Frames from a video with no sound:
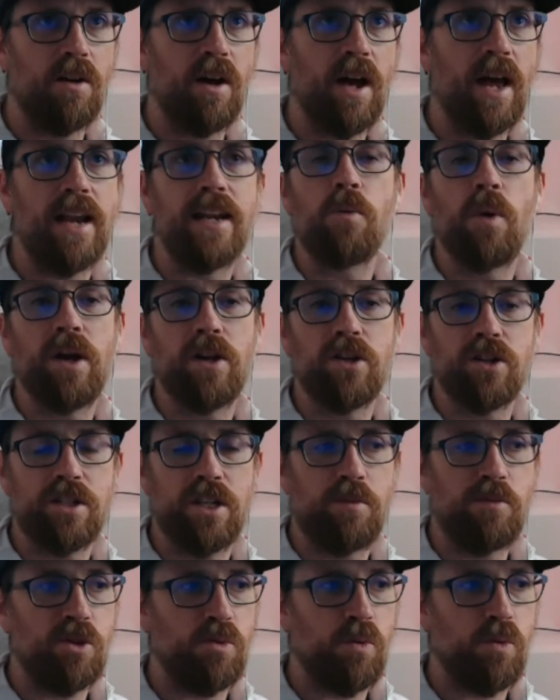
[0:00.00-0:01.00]
any Wales
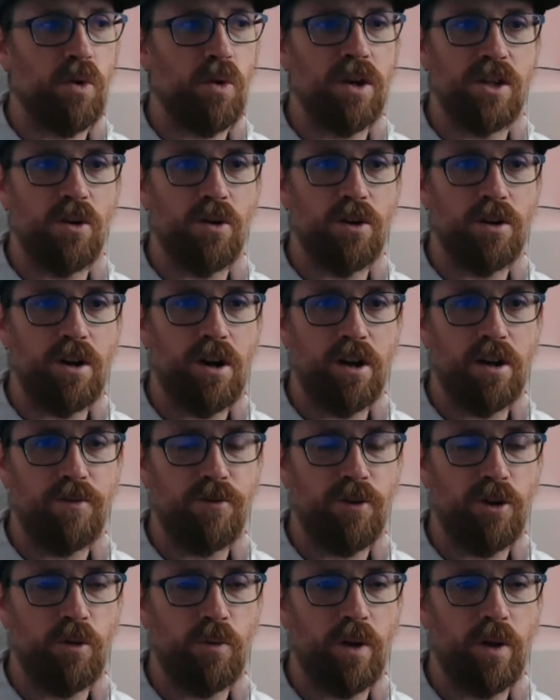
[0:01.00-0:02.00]
team, Swansea or
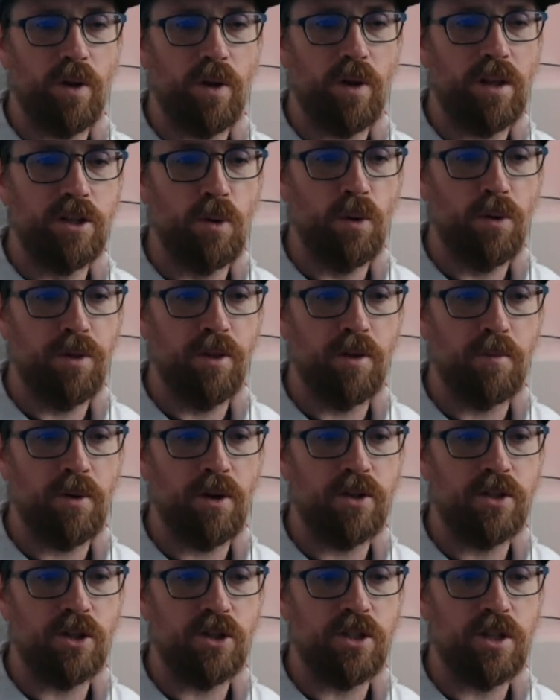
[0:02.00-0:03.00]
Cardiff, or do we list both of them,
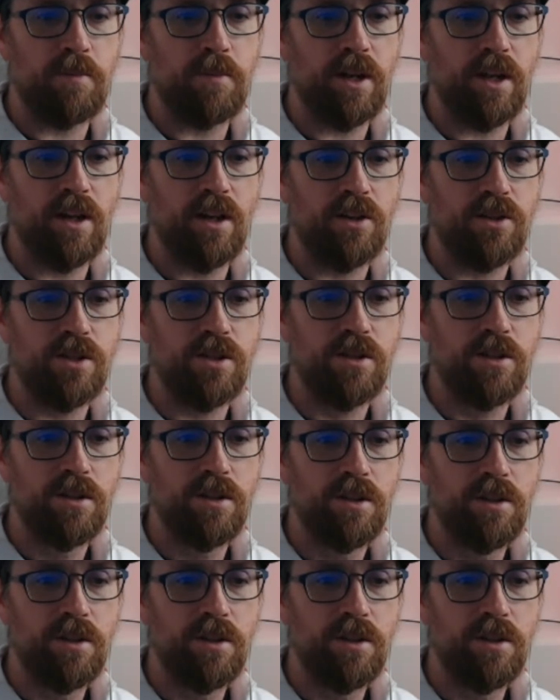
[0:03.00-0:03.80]
or is there somebody else?